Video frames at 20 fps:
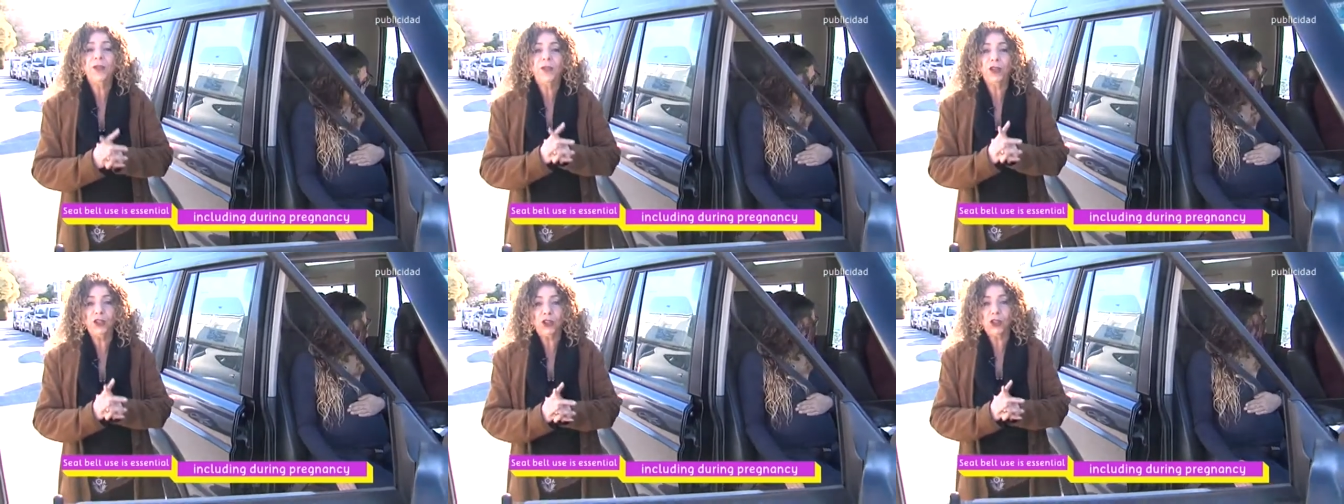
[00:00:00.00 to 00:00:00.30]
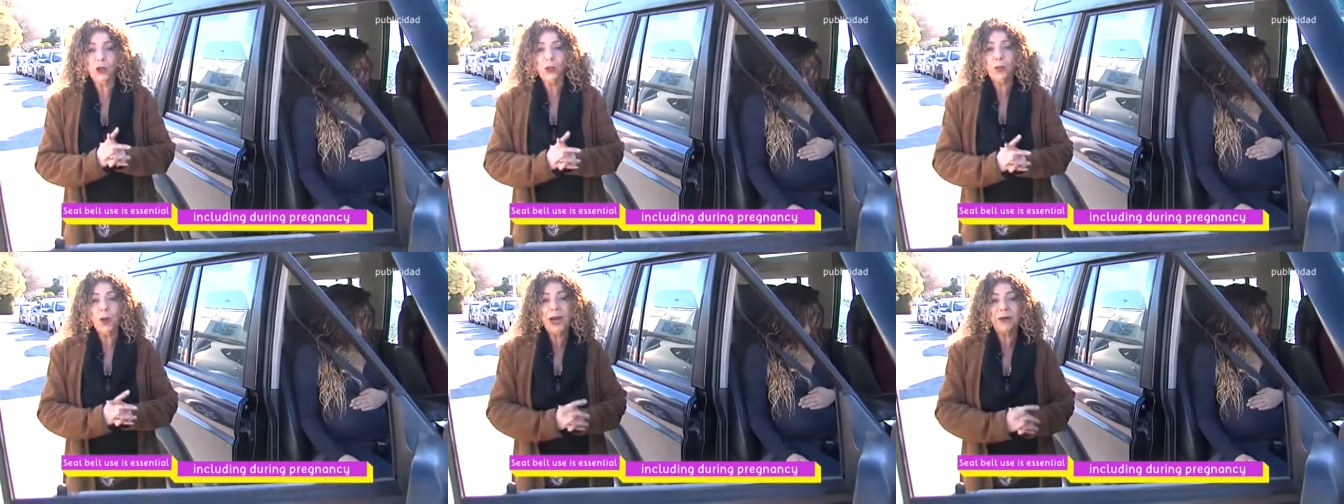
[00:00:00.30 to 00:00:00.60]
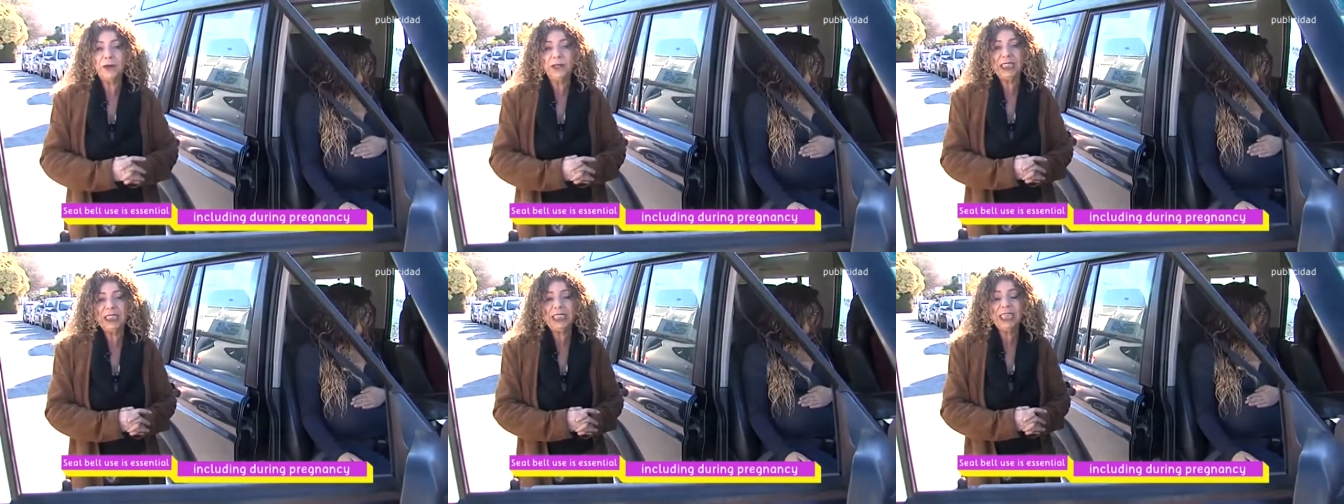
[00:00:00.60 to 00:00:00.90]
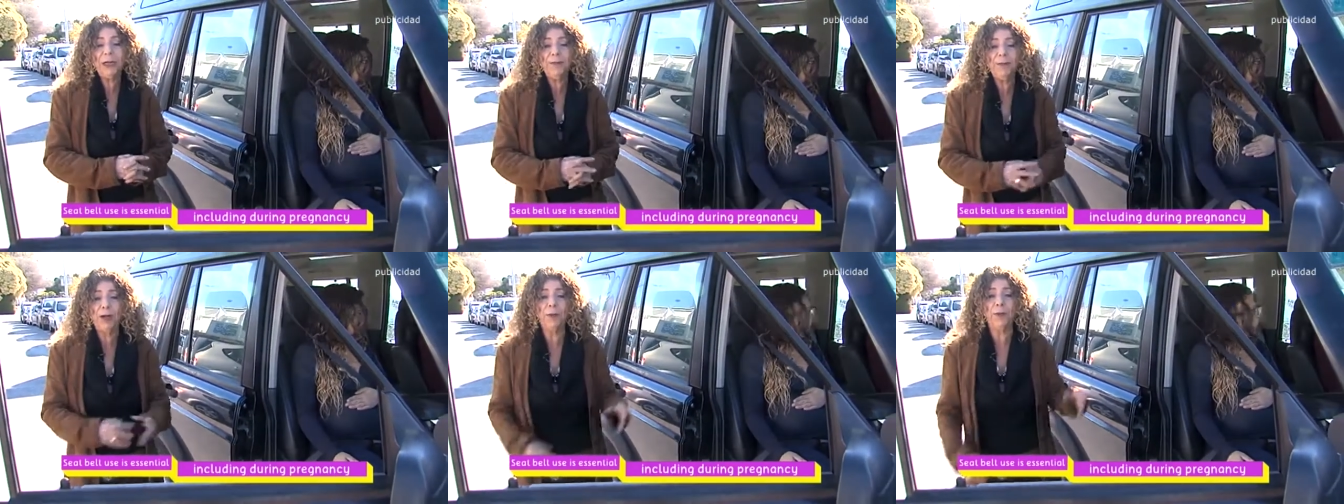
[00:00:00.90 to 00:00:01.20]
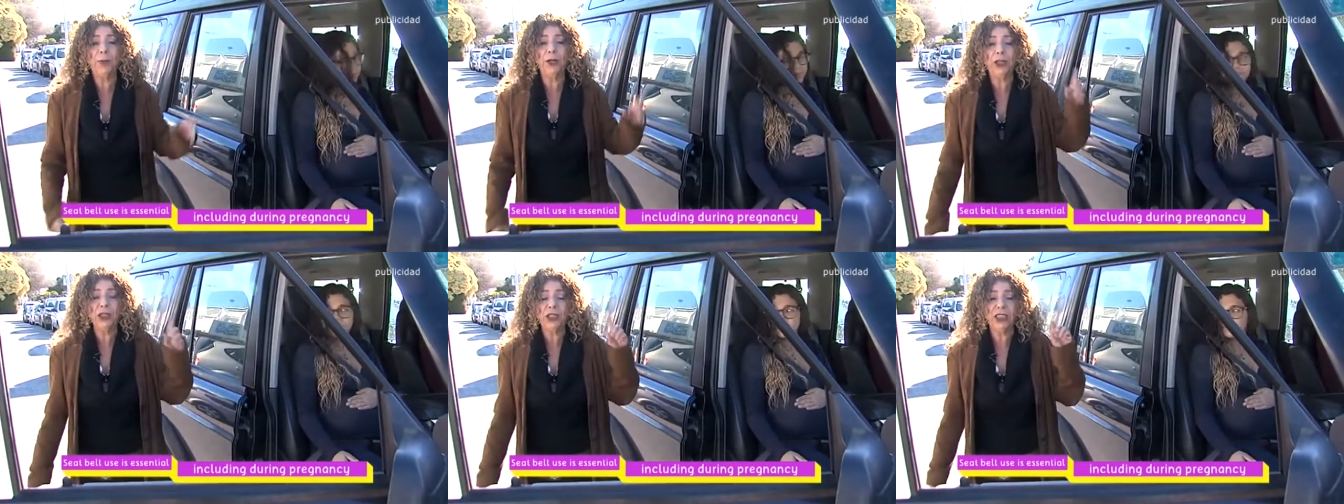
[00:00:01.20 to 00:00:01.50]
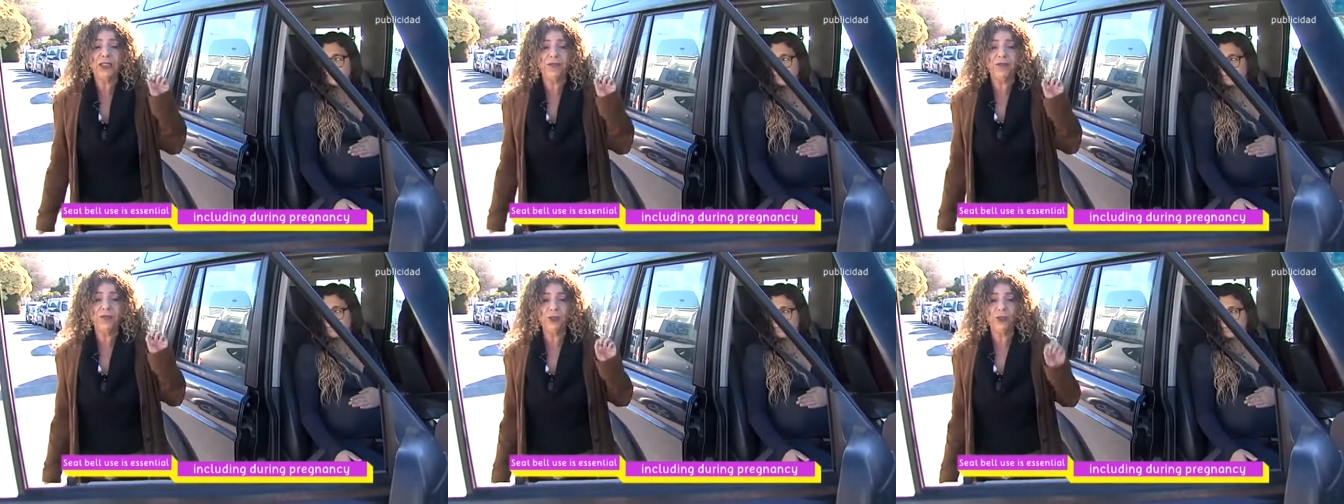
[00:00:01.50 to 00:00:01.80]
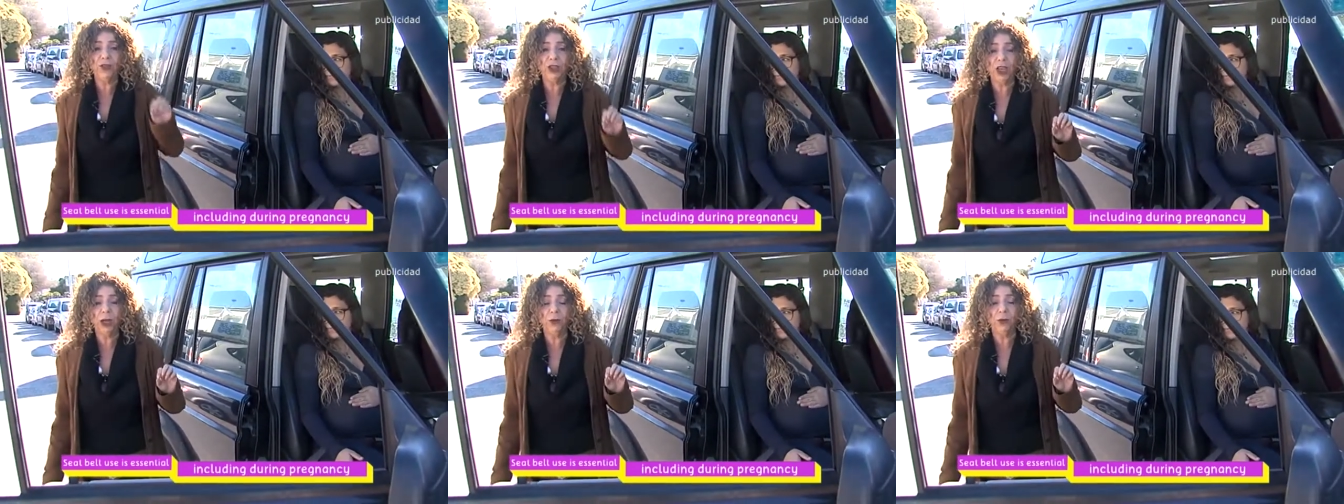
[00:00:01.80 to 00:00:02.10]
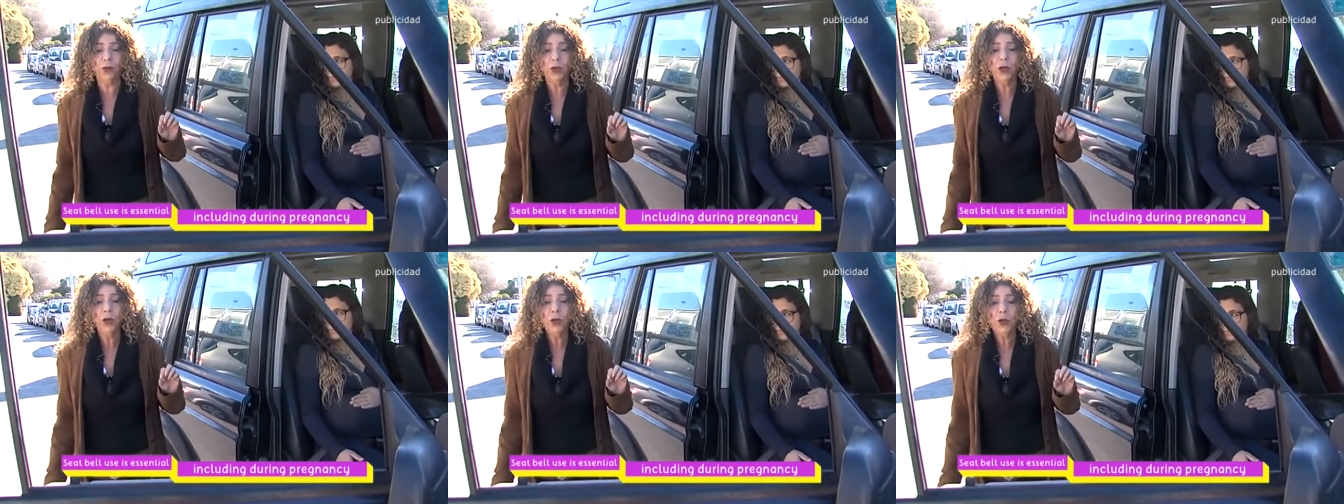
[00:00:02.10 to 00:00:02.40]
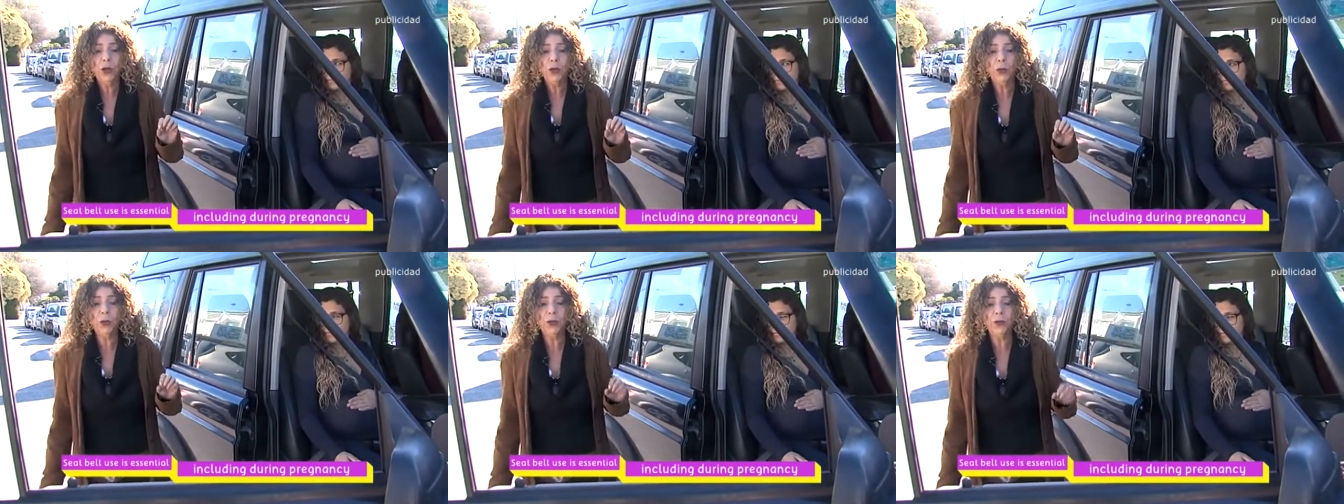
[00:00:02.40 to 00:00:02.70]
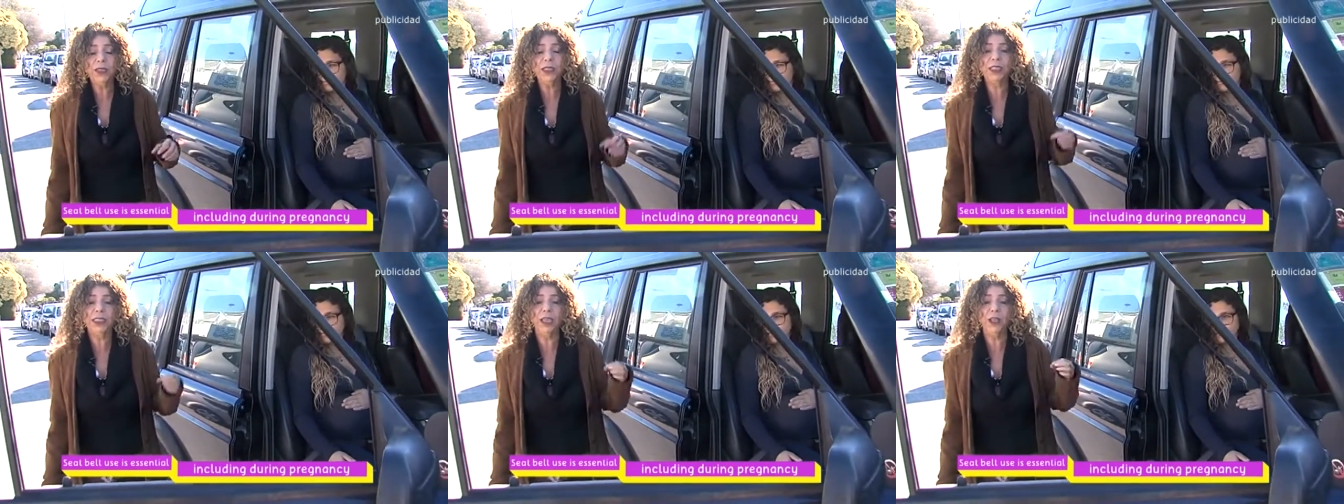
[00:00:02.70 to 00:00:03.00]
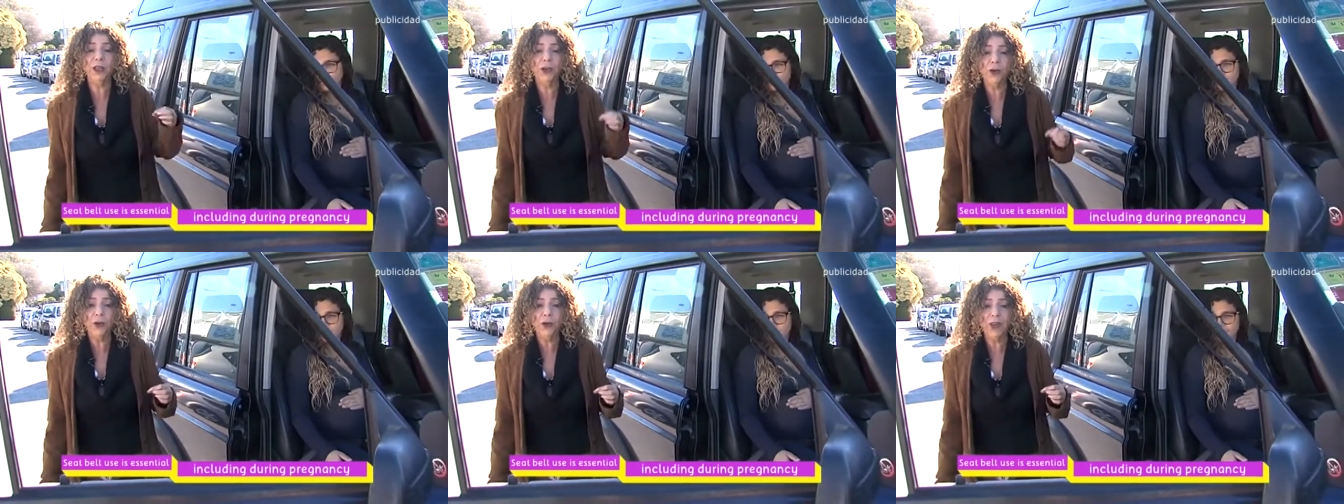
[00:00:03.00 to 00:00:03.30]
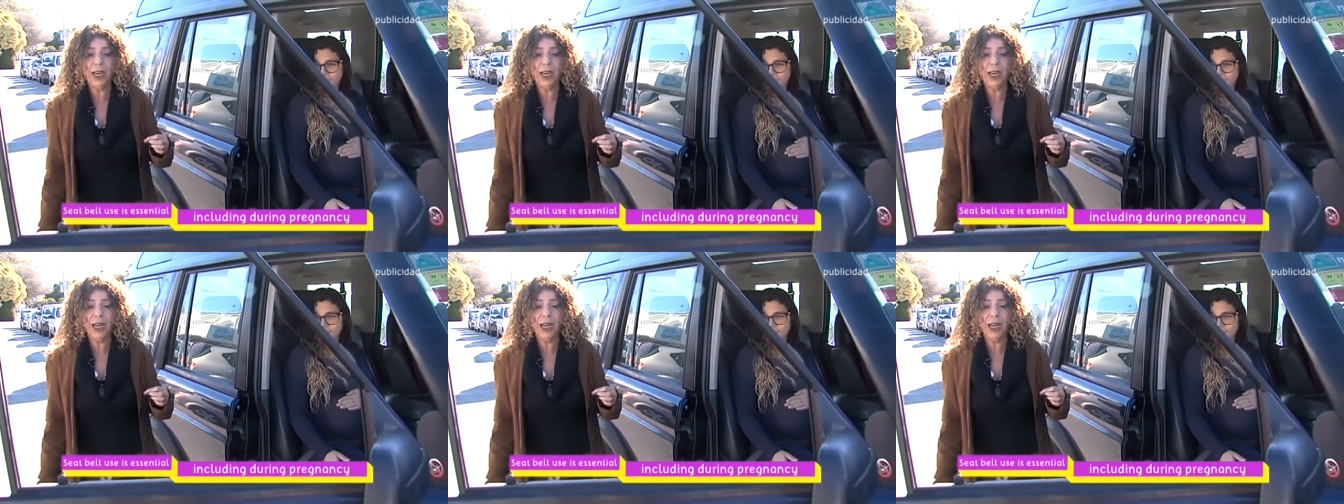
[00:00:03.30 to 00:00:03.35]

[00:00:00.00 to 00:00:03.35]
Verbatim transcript: that you wear a seatbelt because if you don't you're risking your